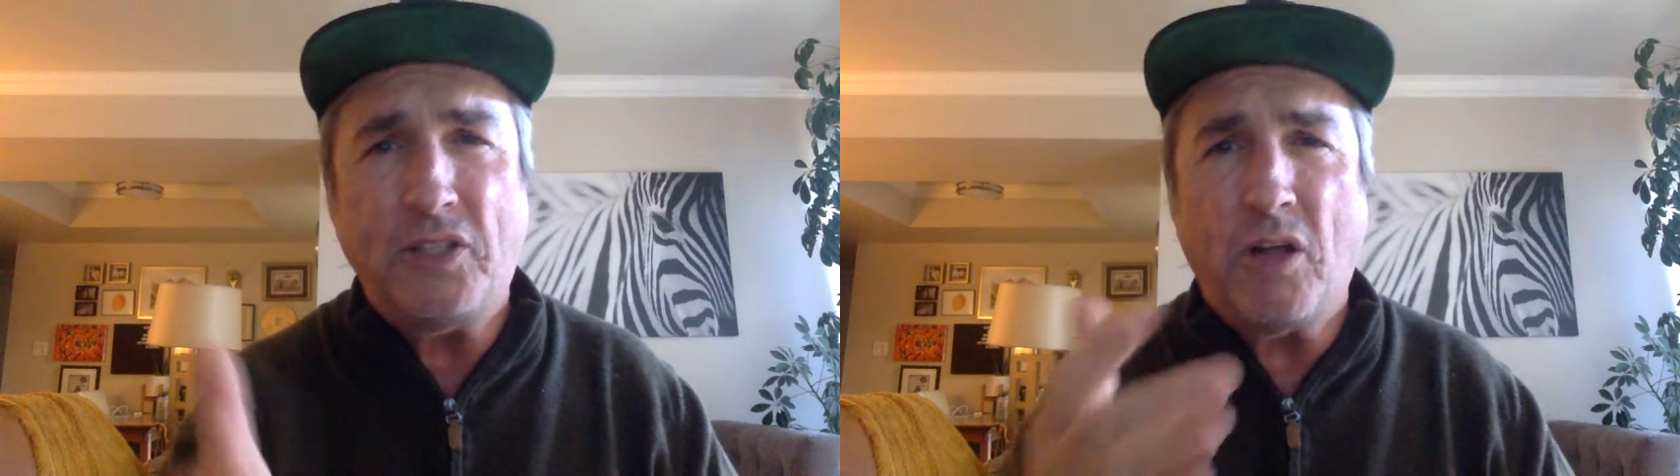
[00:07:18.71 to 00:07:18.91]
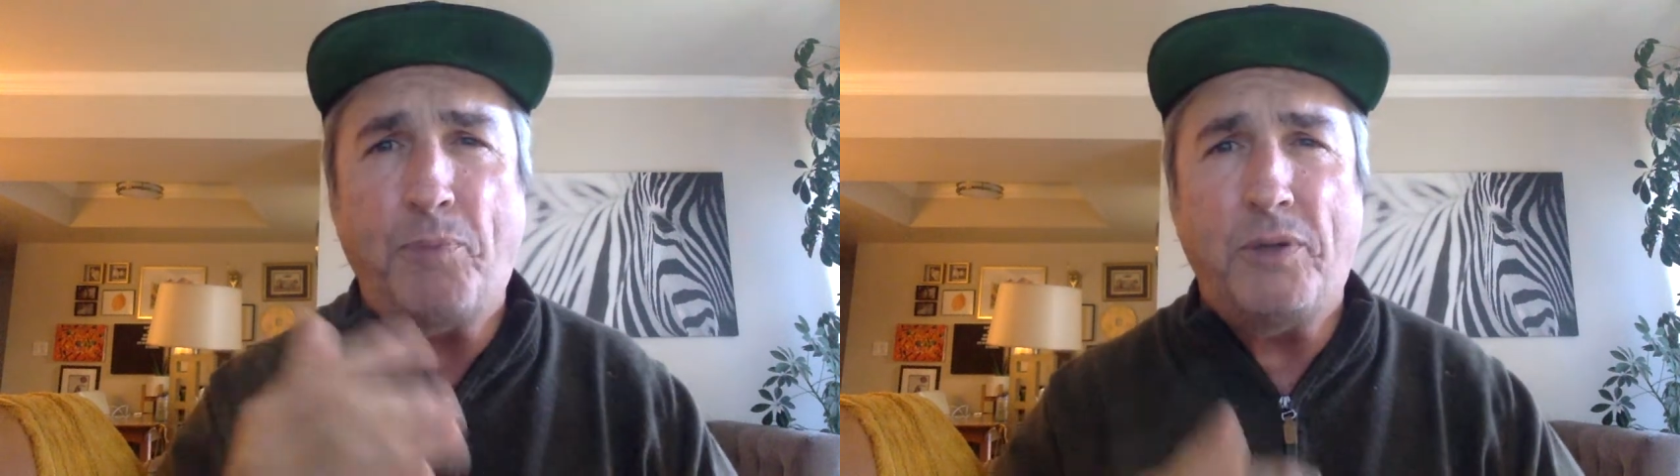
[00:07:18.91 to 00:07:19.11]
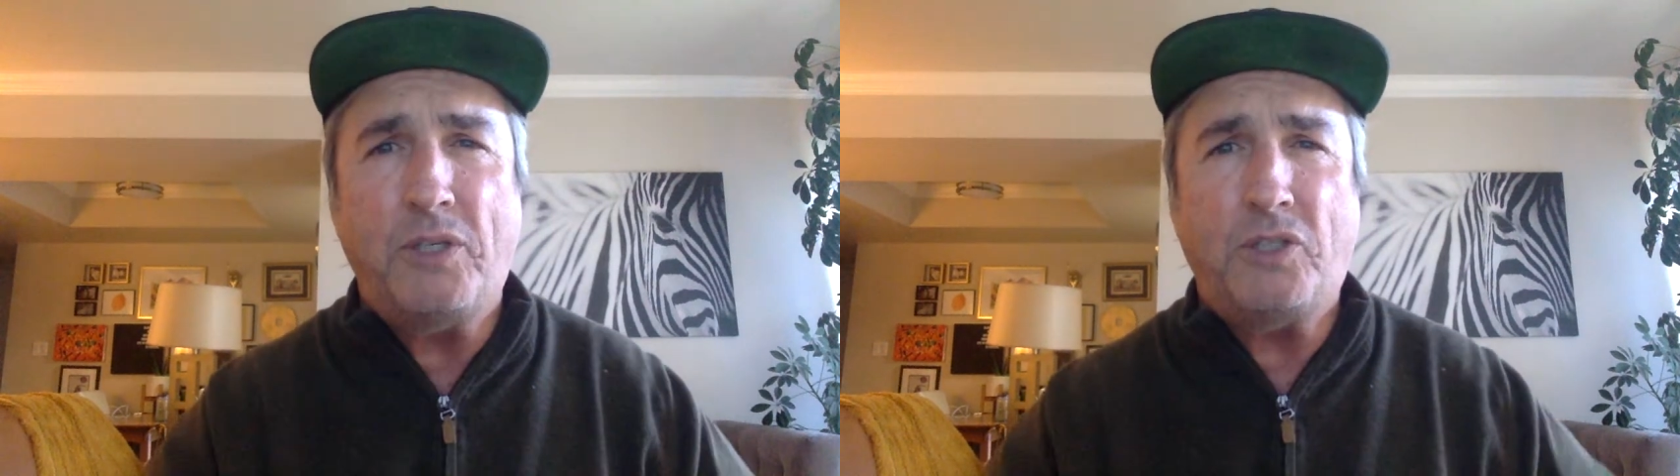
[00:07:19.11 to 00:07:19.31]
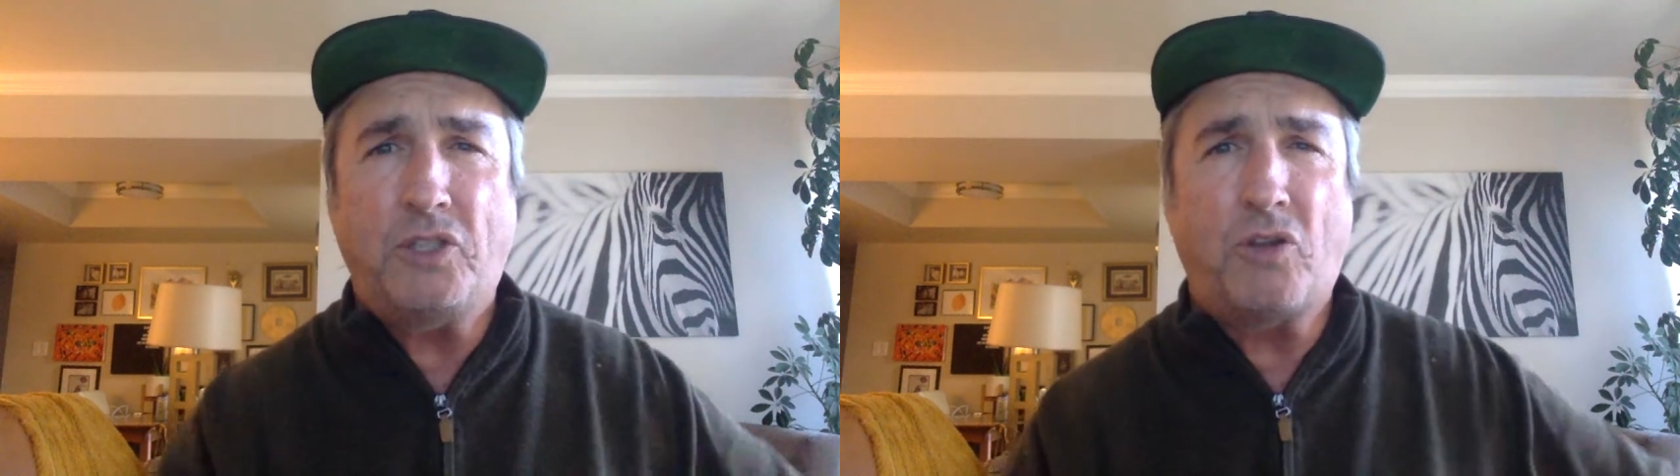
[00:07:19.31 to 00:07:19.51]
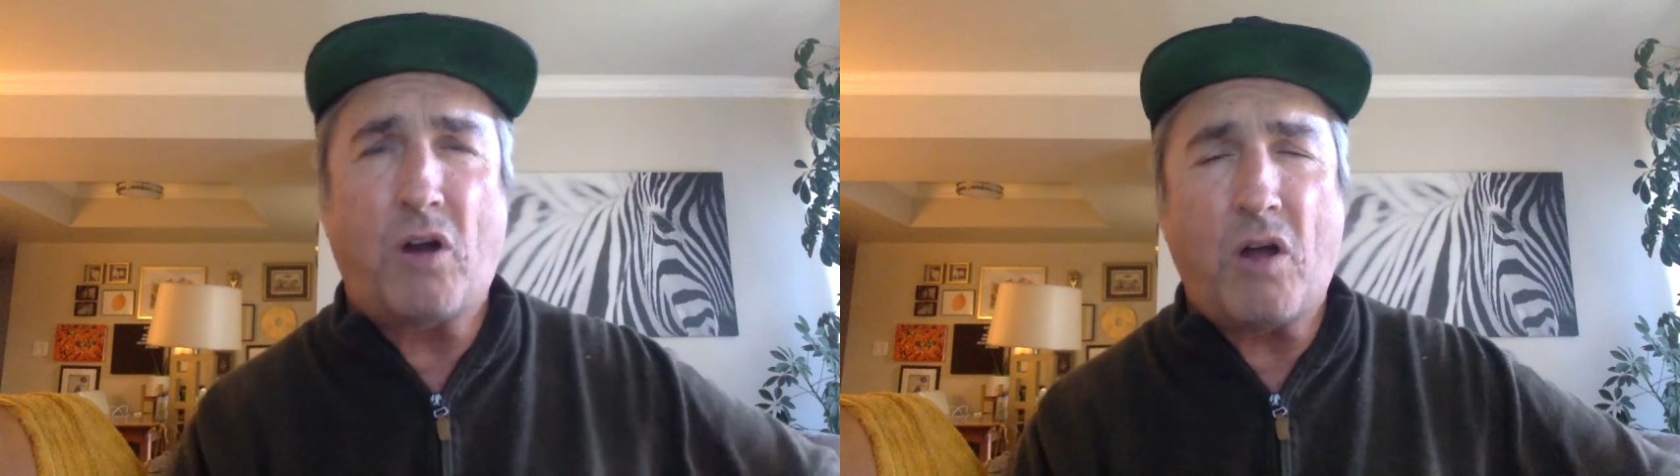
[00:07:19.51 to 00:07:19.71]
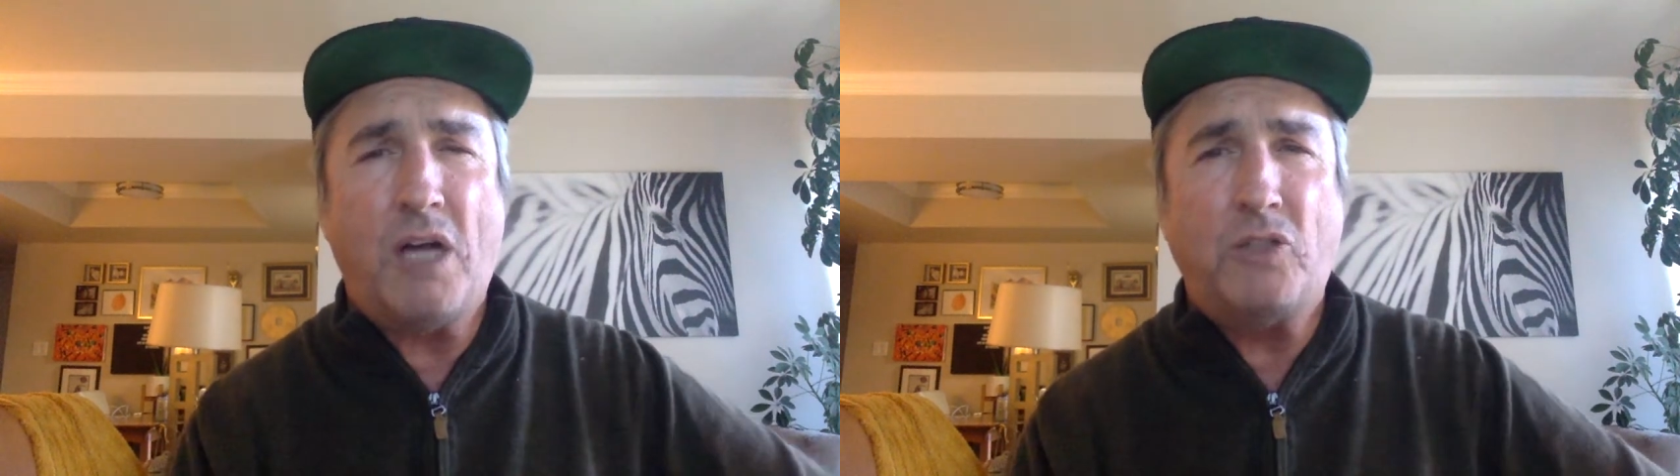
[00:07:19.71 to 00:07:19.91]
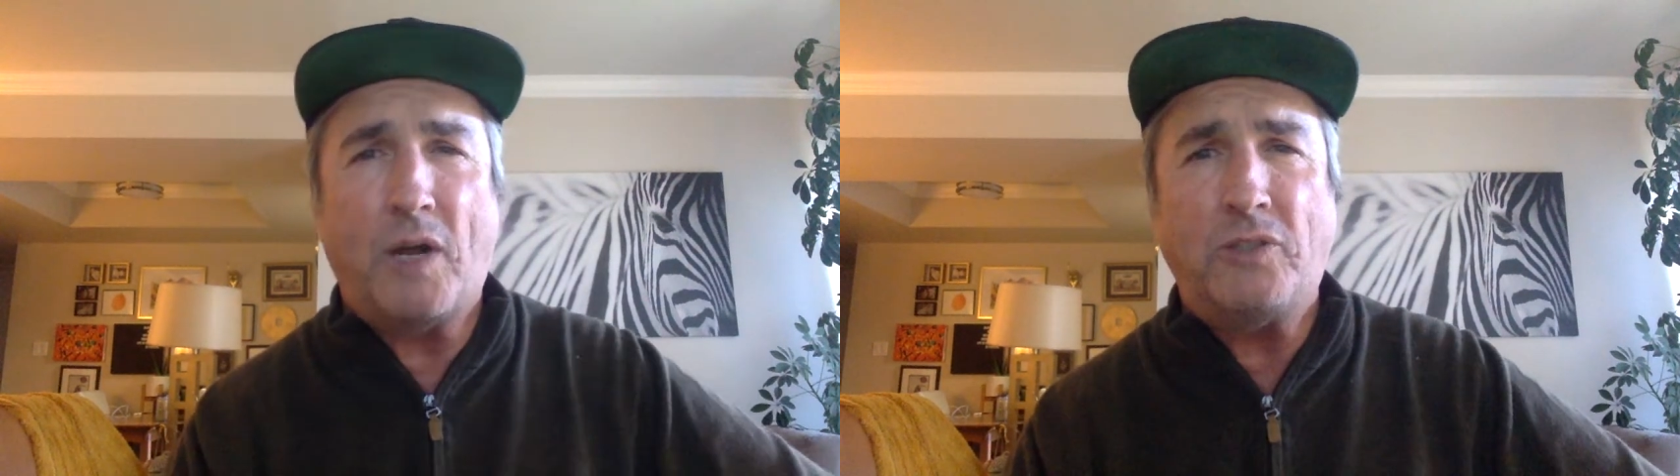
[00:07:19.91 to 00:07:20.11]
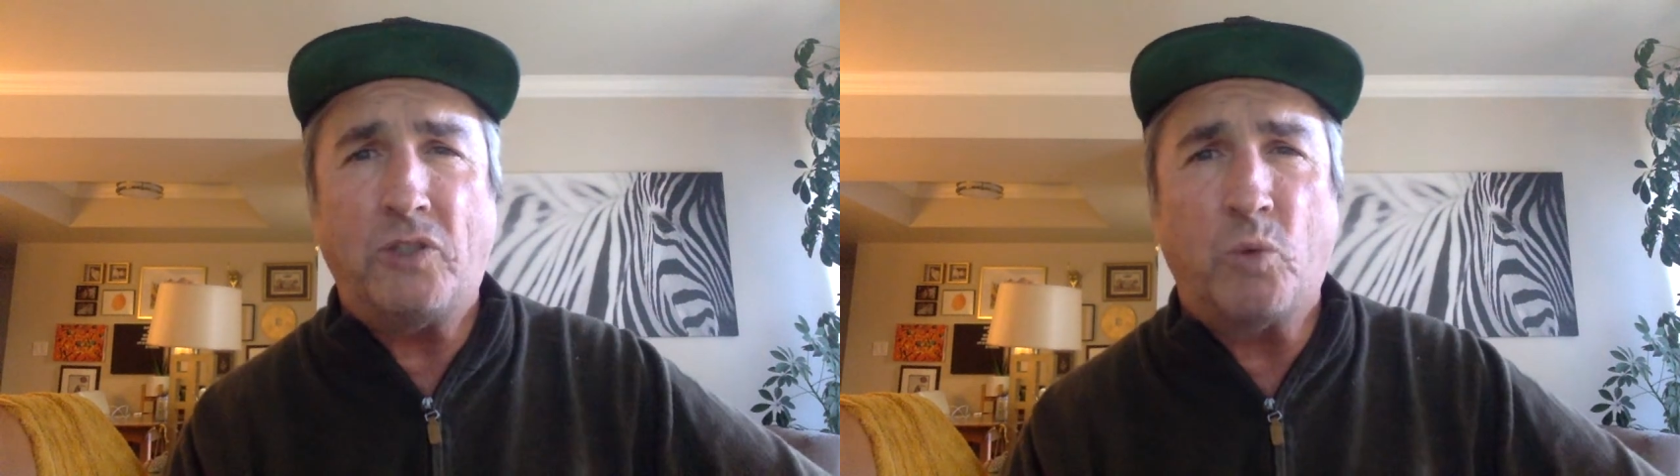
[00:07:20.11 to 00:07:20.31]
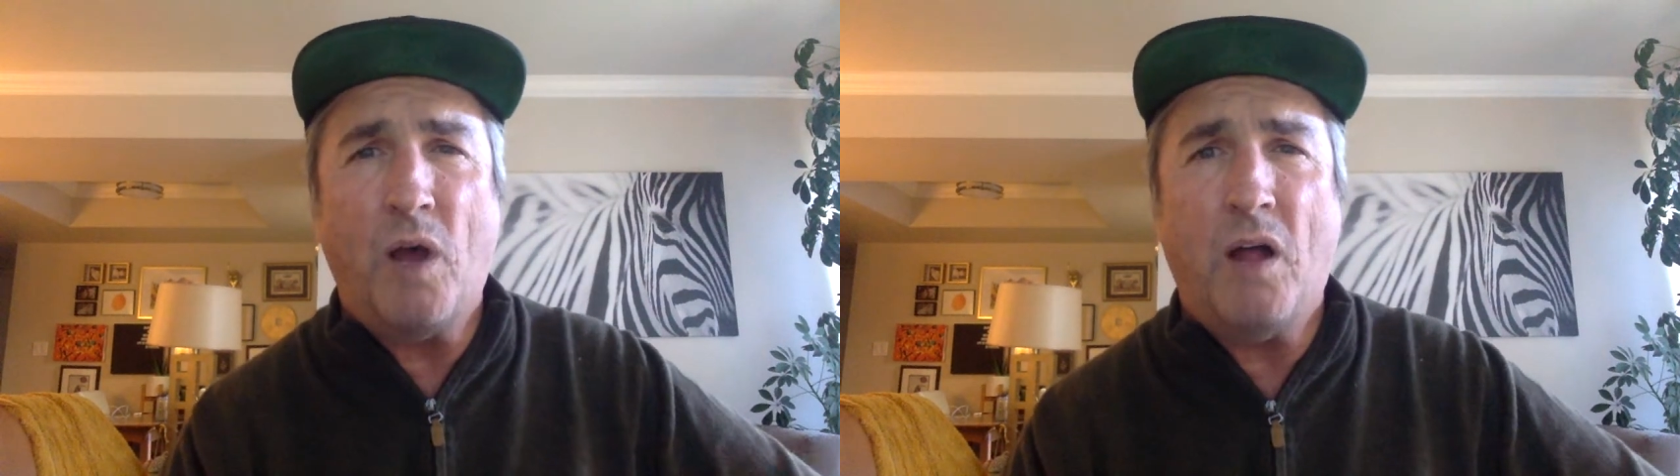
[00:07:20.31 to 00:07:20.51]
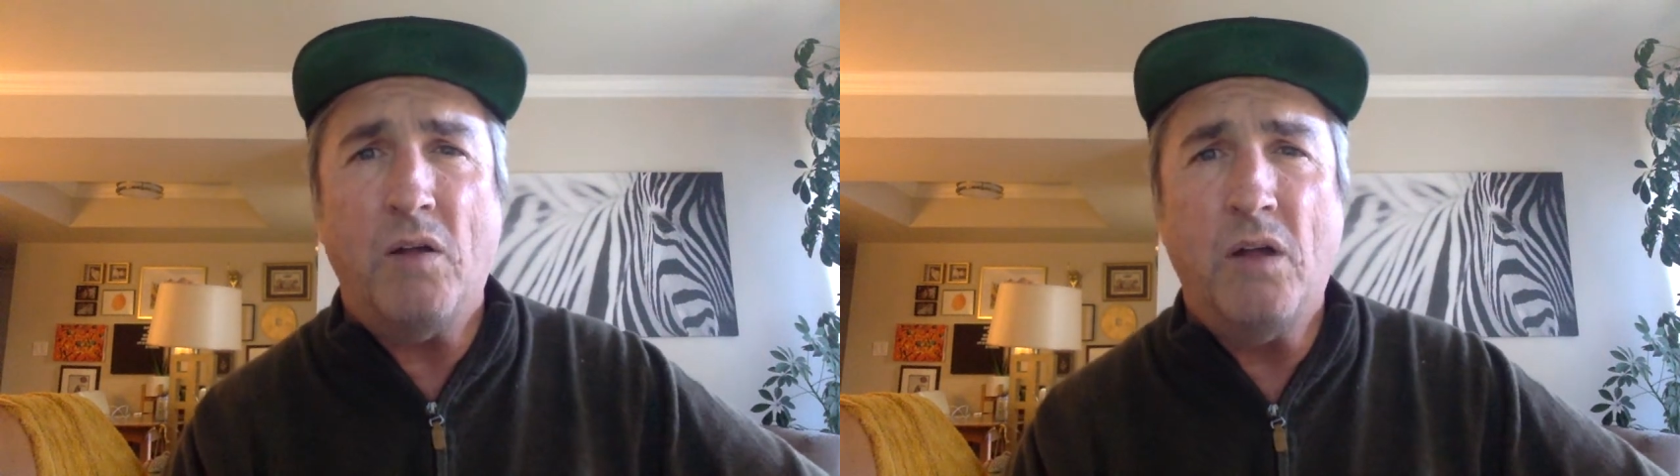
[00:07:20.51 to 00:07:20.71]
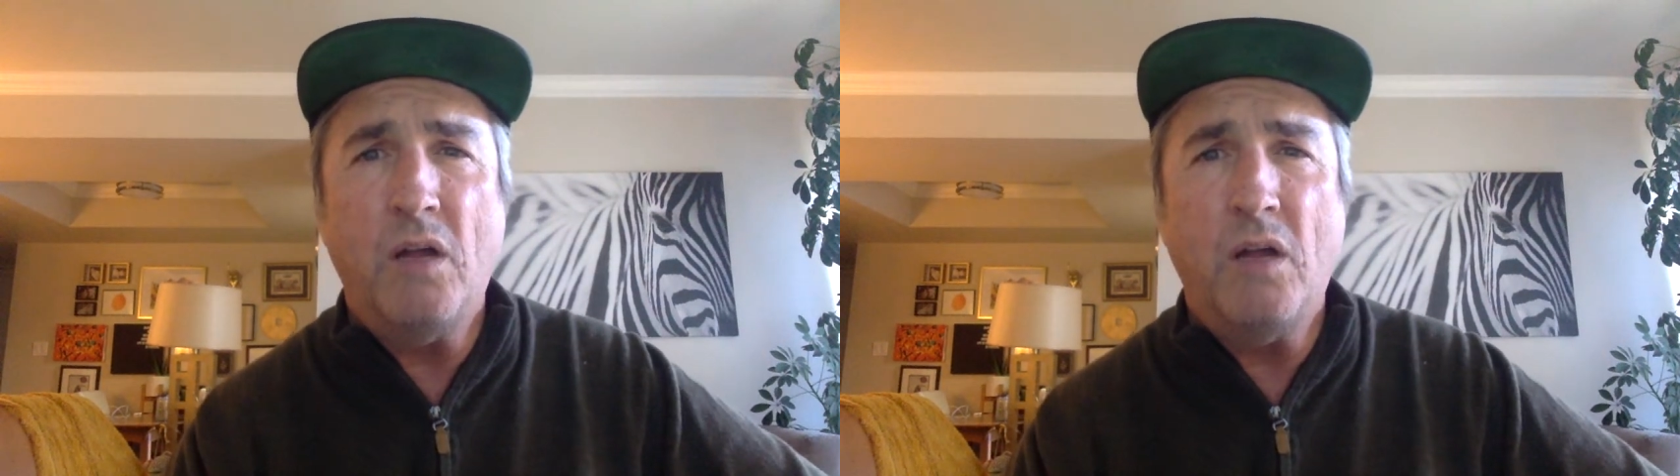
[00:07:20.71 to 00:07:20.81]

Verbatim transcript: And I'll put this in stark contrast as well